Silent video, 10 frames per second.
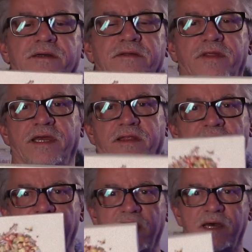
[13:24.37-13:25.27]
thing, and
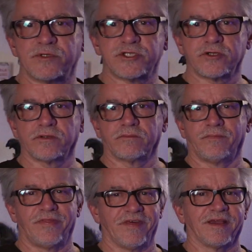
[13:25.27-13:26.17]
I'm sure
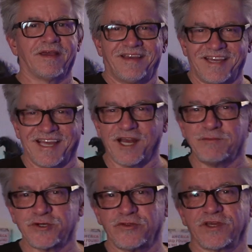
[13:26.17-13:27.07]
they're
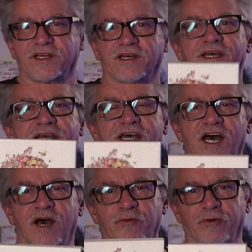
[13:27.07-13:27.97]
going to
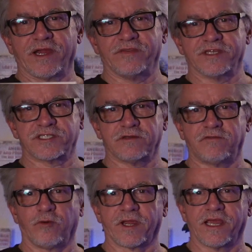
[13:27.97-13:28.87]
upgrade this to
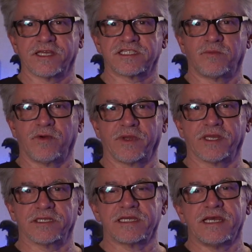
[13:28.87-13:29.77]
4K at some point
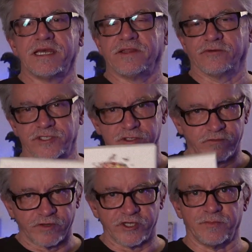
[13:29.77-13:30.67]
because there's still
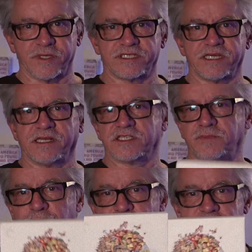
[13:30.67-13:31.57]
footage missing. It's
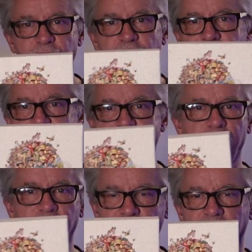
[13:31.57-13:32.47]
been restored. There's
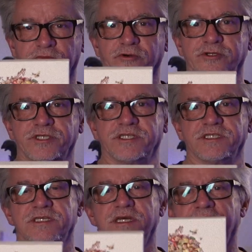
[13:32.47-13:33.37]
multiple
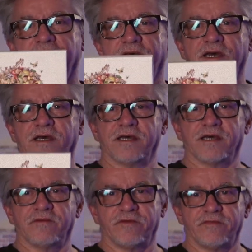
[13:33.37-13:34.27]
versions
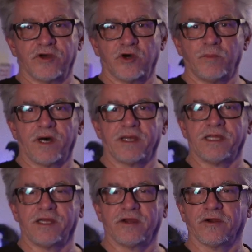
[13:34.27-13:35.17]
of the film on
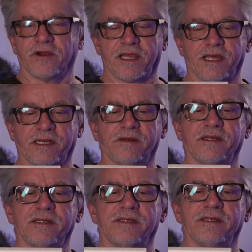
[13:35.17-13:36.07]
here, and
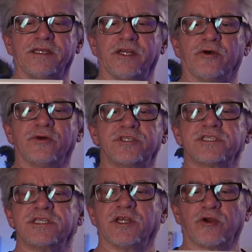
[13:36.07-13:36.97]
you know, it's
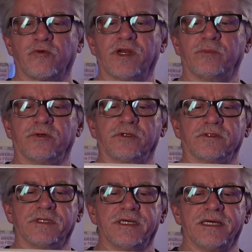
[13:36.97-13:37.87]
just an incredible